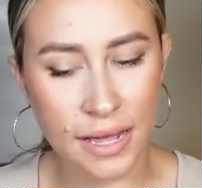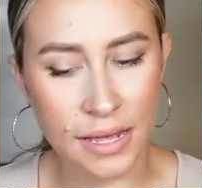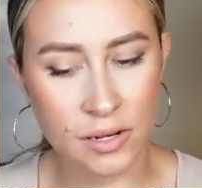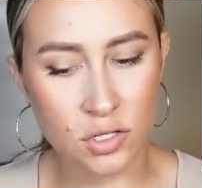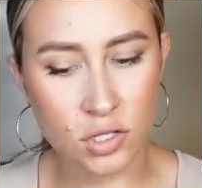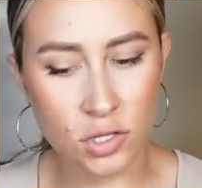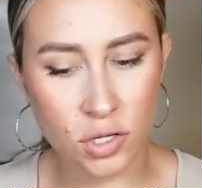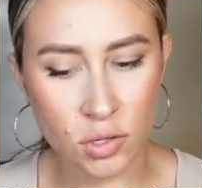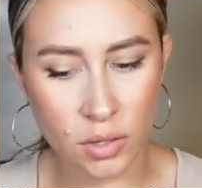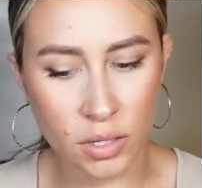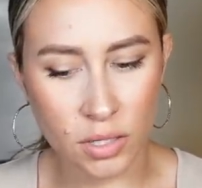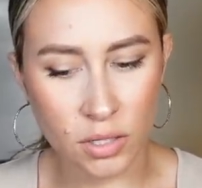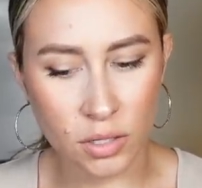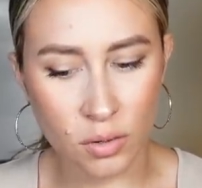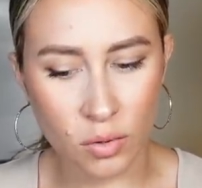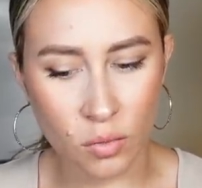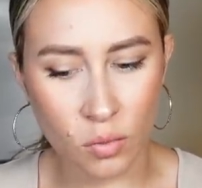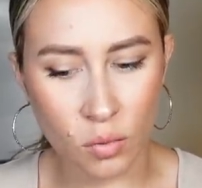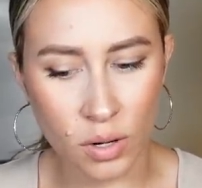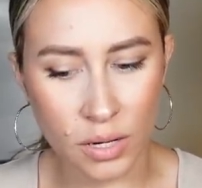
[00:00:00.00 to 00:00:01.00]
entering
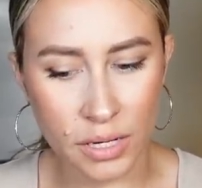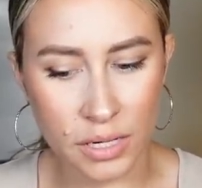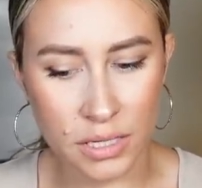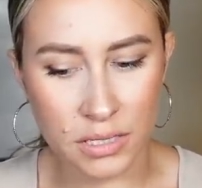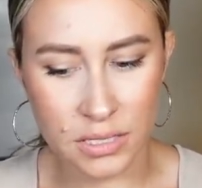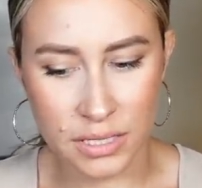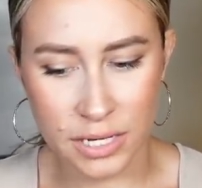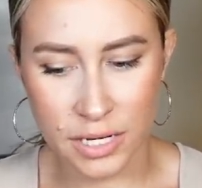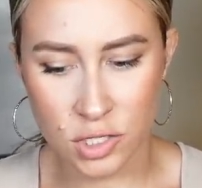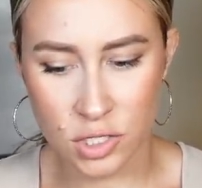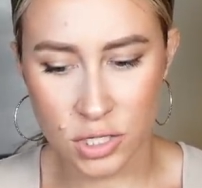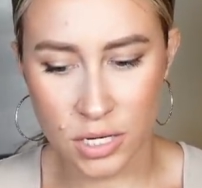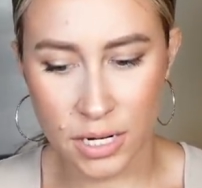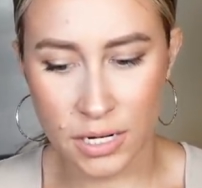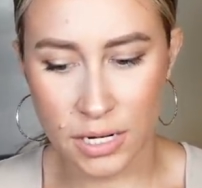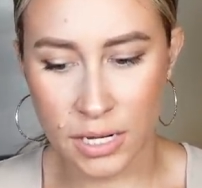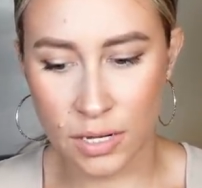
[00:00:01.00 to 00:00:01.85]
your organization.